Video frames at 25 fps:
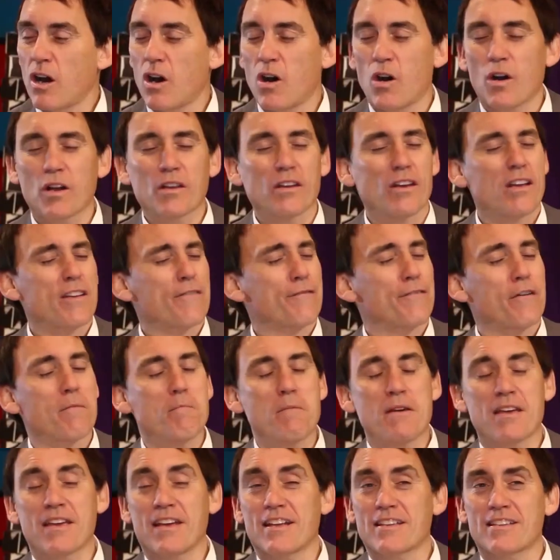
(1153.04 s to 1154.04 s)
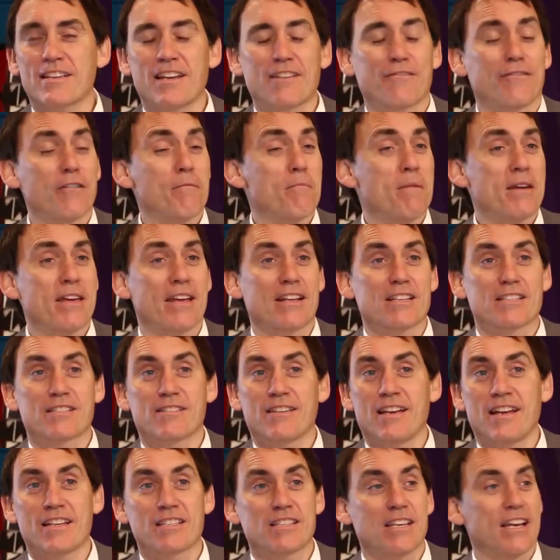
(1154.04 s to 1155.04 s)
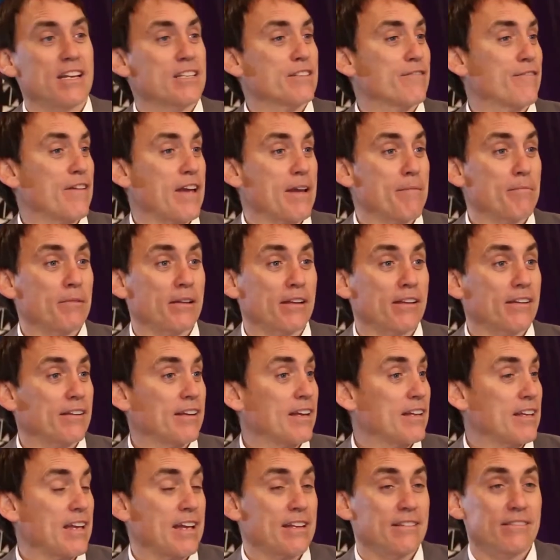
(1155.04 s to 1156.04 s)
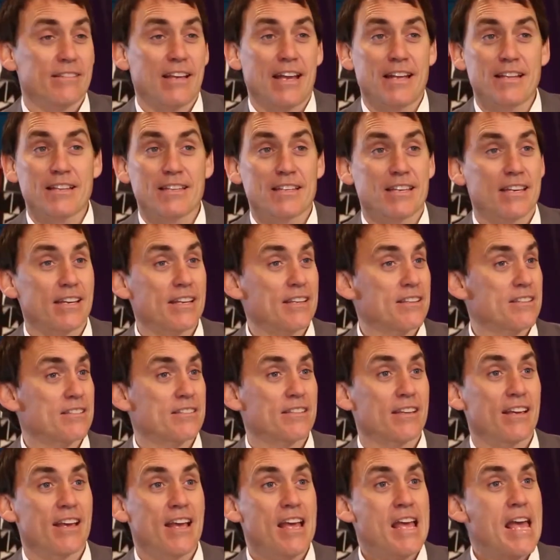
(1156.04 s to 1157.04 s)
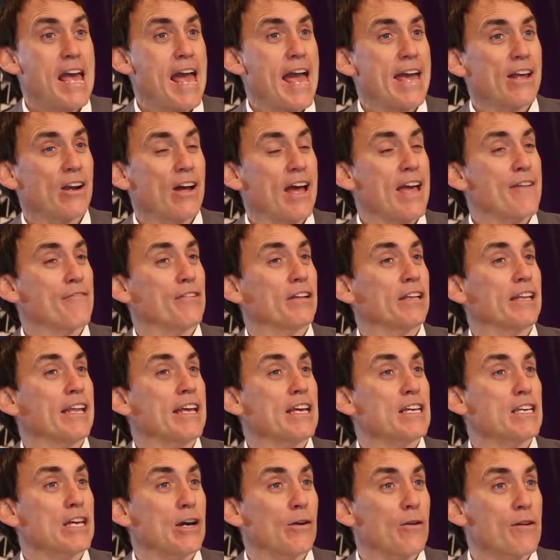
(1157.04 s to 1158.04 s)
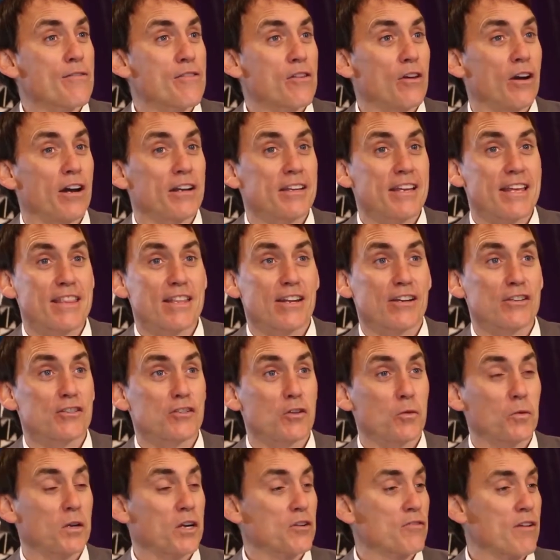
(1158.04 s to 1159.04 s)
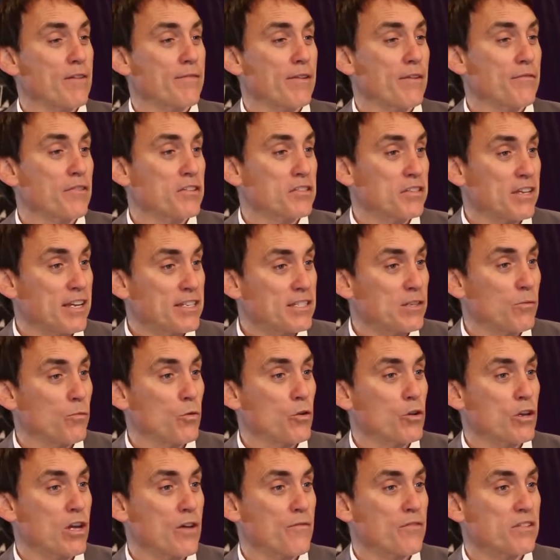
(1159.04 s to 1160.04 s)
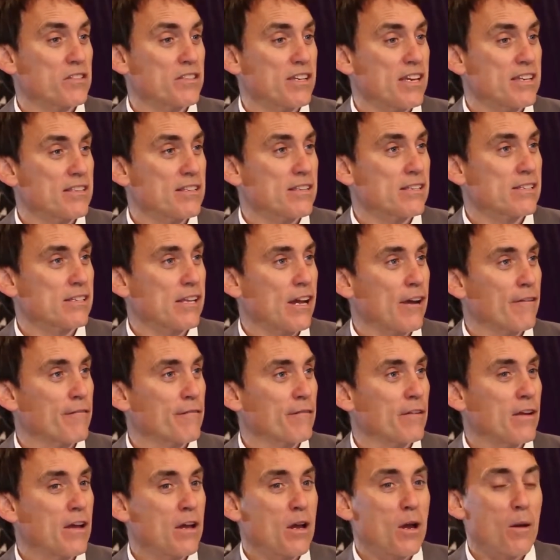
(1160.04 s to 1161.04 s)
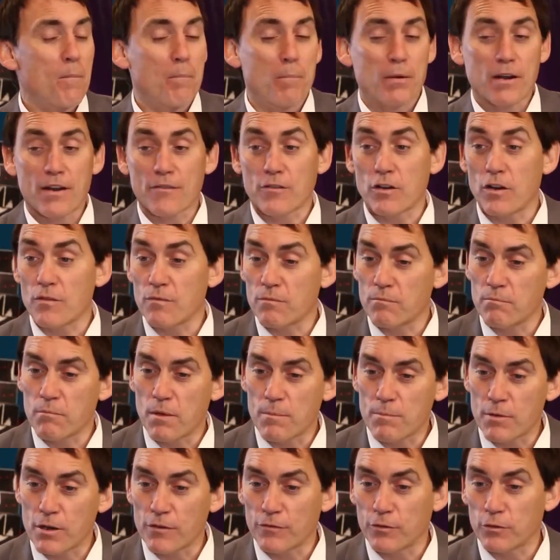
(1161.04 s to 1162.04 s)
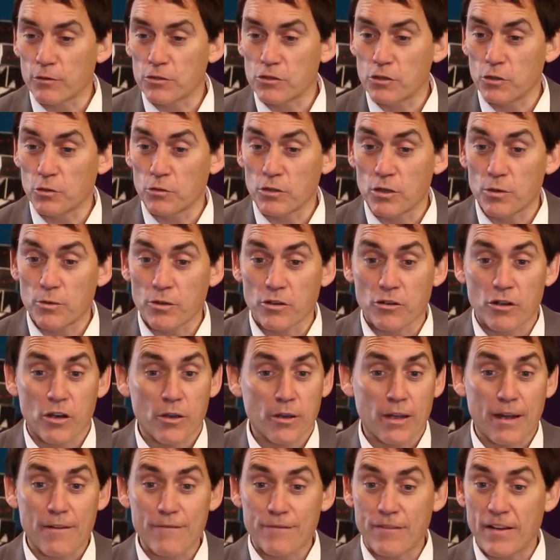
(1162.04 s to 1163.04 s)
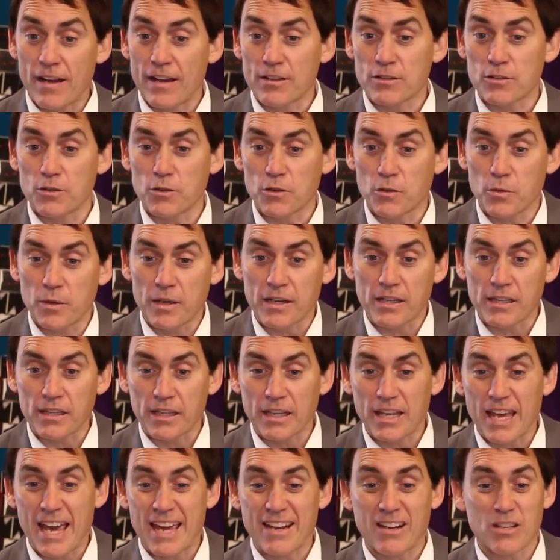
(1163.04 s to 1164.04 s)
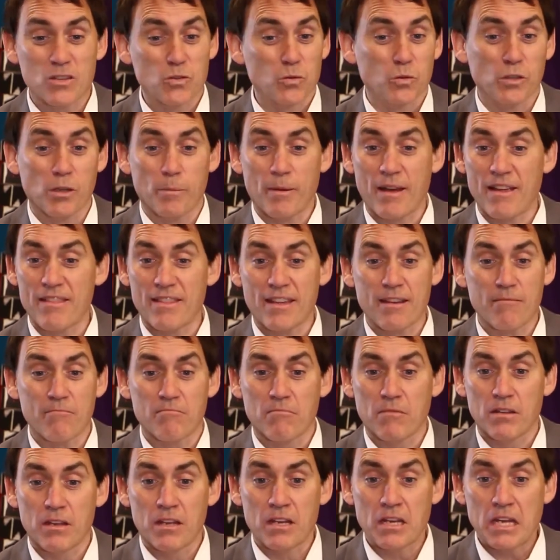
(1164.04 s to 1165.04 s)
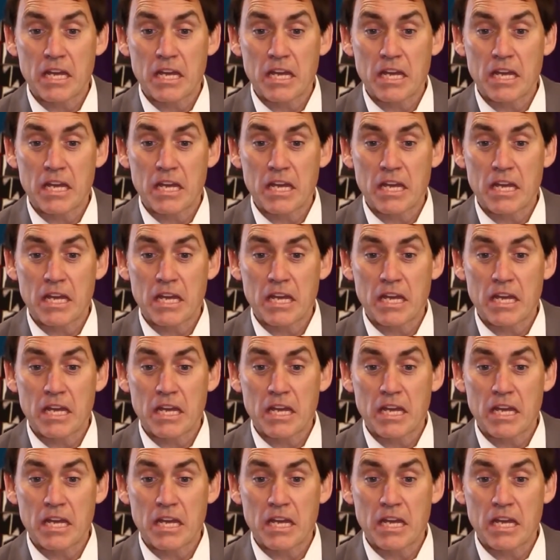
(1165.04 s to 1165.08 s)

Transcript: Oh, for me, it's family and kids. And I haven't let go of the idea that I still want to travel overseas and work overseas and stuff. But I've got my beautiful children who are growing up far too quickly, and it's all about them.